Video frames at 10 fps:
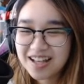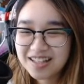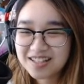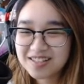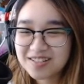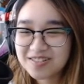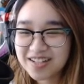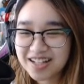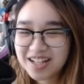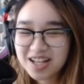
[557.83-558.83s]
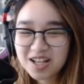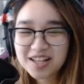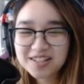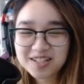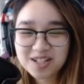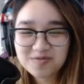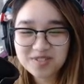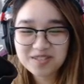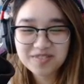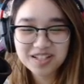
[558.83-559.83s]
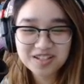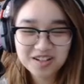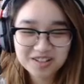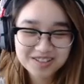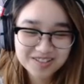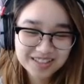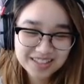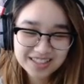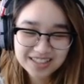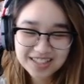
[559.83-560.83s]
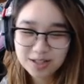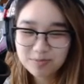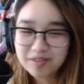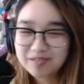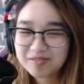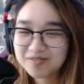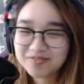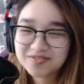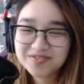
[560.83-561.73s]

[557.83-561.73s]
There's no way. It's gonna be Minchaco. Boom.